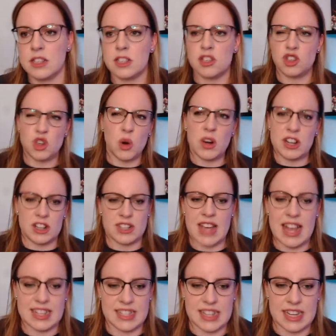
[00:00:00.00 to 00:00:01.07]
shorter
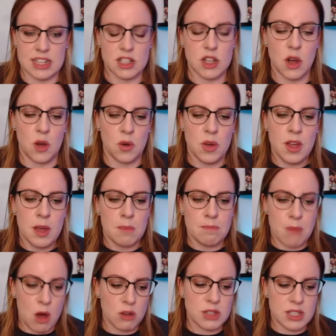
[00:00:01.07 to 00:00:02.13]
testing. So
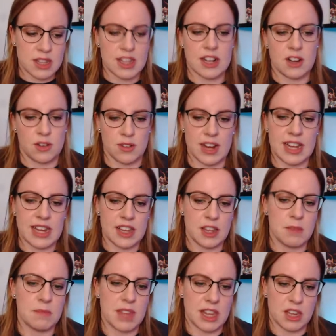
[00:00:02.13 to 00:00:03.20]
most of the
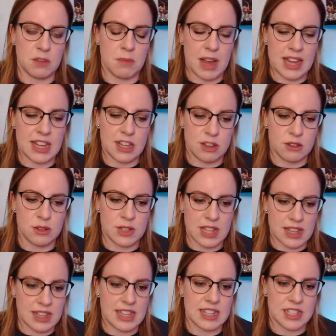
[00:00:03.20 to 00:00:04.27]
curriculum that you might use, at
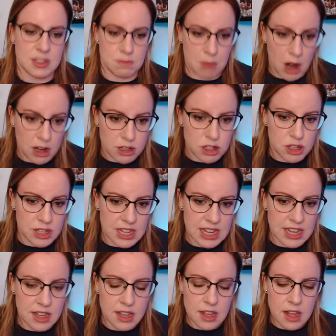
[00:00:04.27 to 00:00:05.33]
least
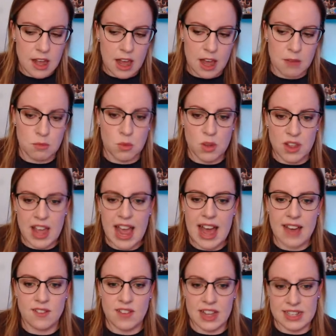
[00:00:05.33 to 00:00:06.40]
partially, will
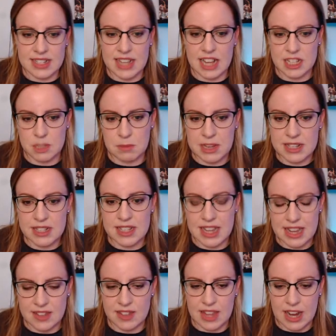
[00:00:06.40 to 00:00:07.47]
have assessments
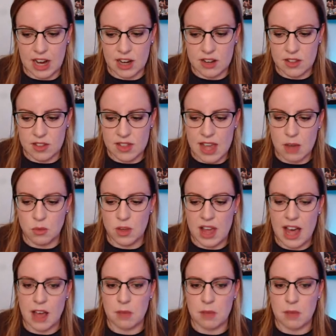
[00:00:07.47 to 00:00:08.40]
in there that will help